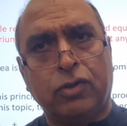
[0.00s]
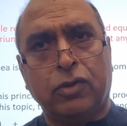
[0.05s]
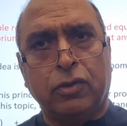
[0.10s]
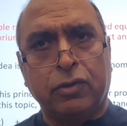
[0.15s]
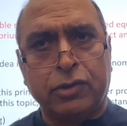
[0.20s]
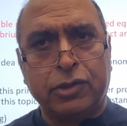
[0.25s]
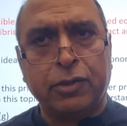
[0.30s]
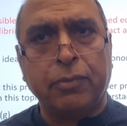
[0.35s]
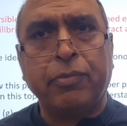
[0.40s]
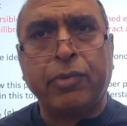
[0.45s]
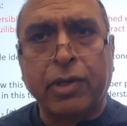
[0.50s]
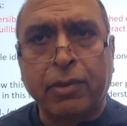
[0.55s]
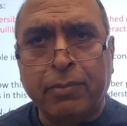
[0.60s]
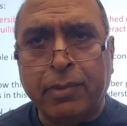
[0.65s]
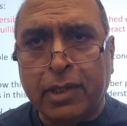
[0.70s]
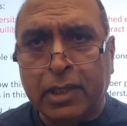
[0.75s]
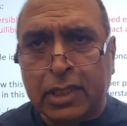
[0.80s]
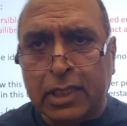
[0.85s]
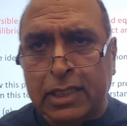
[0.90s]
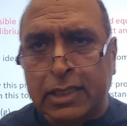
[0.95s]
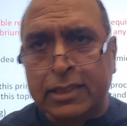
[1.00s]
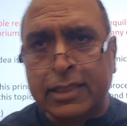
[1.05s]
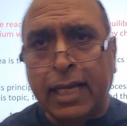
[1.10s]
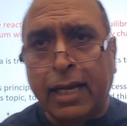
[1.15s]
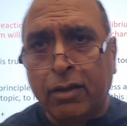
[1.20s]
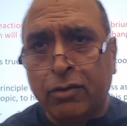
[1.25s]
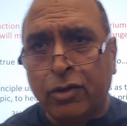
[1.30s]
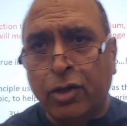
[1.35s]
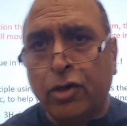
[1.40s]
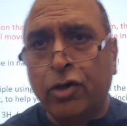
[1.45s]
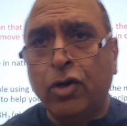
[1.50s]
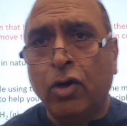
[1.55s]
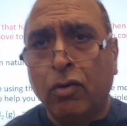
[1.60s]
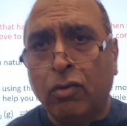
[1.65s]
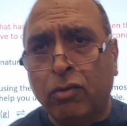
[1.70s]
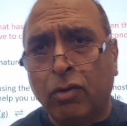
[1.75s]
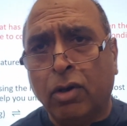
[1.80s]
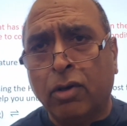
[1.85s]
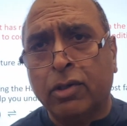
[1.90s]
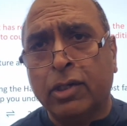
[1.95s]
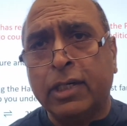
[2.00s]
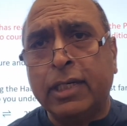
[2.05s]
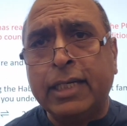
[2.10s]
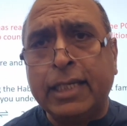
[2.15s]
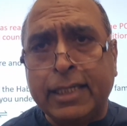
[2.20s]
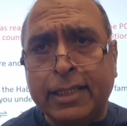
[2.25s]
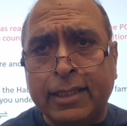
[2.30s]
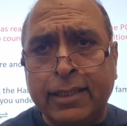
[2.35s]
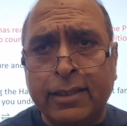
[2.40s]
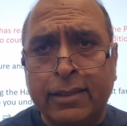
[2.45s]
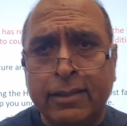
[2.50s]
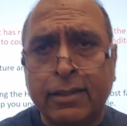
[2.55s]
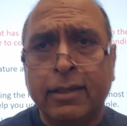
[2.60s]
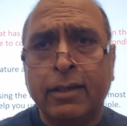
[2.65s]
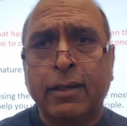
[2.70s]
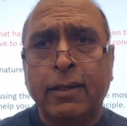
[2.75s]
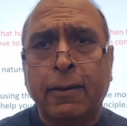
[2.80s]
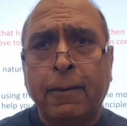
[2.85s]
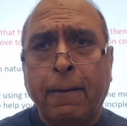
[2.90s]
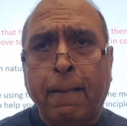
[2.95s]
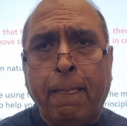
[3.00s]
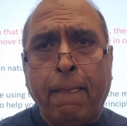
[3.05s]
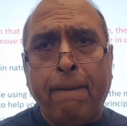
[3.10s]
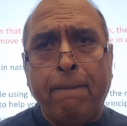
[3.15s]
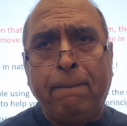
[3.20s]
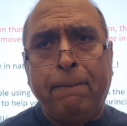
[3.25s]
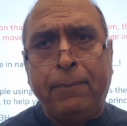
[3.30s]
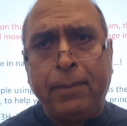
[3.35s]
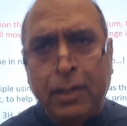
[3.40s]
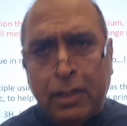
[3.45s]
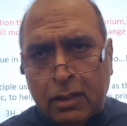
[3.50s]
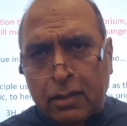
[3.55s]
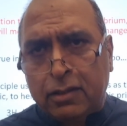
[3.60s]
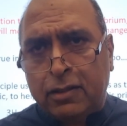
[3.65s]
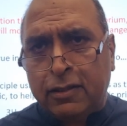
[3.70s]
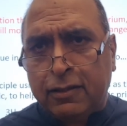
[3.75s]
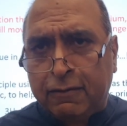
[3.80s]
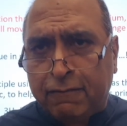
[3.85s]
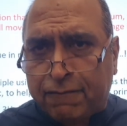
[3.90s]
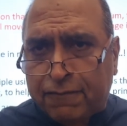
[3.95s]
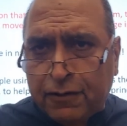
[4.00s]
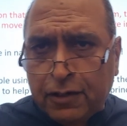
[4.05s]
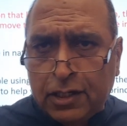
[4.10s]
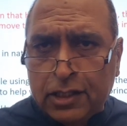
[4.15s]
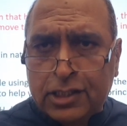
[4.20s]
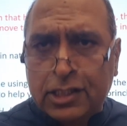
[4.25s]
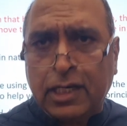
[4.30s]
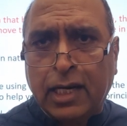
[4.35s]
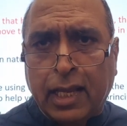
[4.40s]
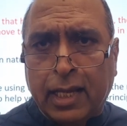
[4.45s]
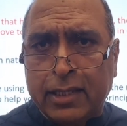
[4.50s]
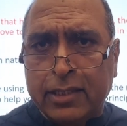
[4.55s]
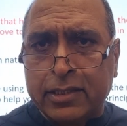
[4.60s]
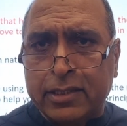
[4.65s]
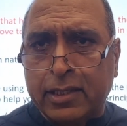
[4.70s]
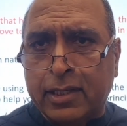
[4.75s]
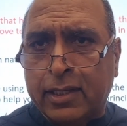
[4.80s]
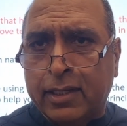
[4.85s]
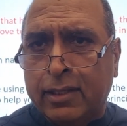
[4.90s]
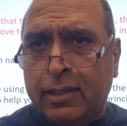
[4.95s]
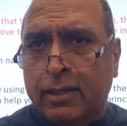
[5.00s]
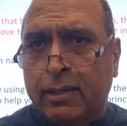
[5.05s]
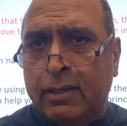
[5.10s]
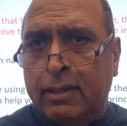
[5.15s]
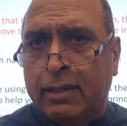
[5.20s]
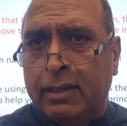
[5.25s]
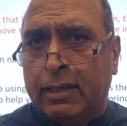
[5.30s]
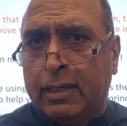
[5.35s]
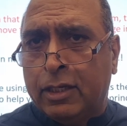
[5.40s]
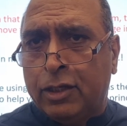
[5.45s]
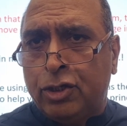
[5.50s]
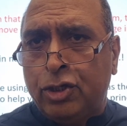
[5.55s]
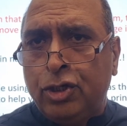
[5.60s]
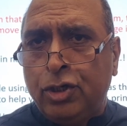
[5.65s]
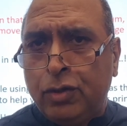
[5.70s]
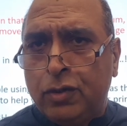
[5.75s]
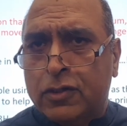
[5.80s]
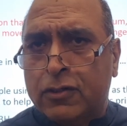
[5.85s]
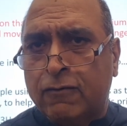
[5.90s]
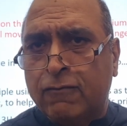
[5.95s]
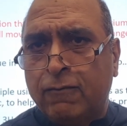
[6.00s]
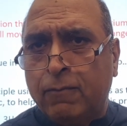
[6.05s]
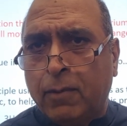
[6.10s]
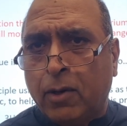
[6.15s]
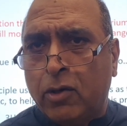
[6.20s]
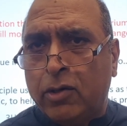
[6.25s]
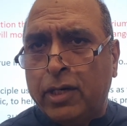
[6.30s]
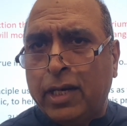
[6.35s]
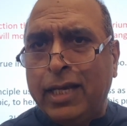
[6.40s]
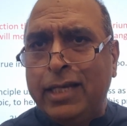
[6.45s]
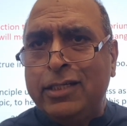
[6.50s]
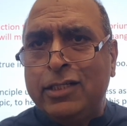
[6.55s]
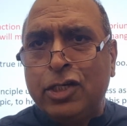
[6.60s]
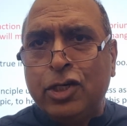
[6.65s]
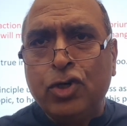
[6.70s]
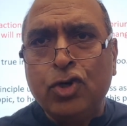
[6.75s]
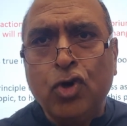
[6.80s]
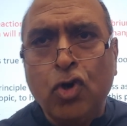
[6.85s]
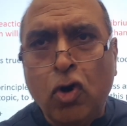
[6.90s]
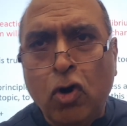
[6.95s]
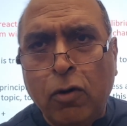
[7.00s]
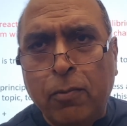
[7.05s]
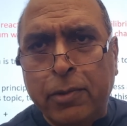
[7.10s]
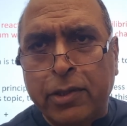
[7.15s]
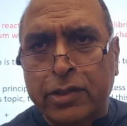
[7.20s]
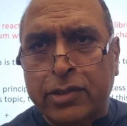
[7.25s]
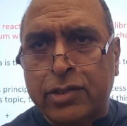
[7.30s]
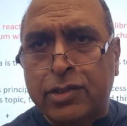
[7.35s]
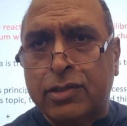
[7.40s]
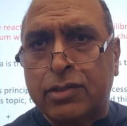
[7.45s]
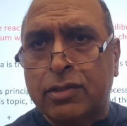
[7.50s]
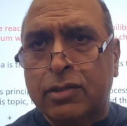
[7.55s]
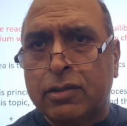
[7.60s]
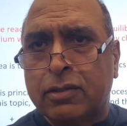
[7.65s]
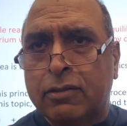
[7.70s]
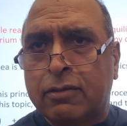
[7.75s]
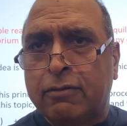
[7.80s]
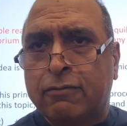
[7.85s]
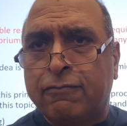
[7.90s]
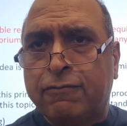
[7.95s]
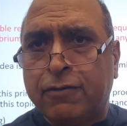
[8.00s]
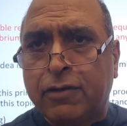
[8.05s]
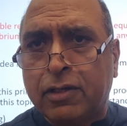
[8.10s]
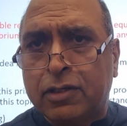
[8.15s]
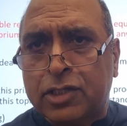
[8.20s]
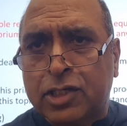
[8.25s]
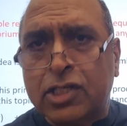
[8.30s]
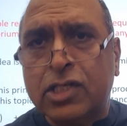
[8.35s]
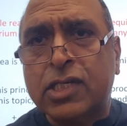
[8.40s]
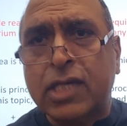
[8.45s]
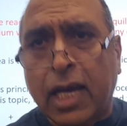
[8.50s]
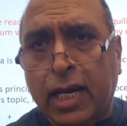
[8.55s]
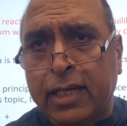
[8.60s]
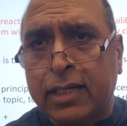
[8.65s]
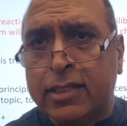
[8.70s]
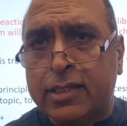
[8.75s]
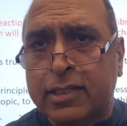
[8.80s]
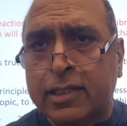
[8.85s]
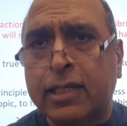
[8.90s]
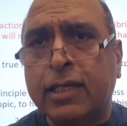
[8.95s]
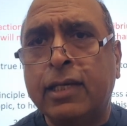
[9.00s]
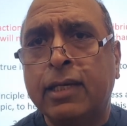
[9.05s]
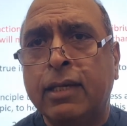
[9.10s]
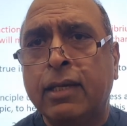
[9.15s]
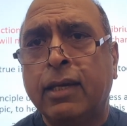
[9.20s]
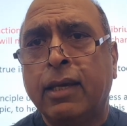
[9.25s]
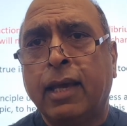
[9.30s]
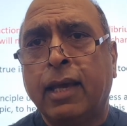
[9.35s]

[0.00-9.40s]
or to bring buildings down that are no longer needed. But the fertilizer use of ammonia is enormous for society,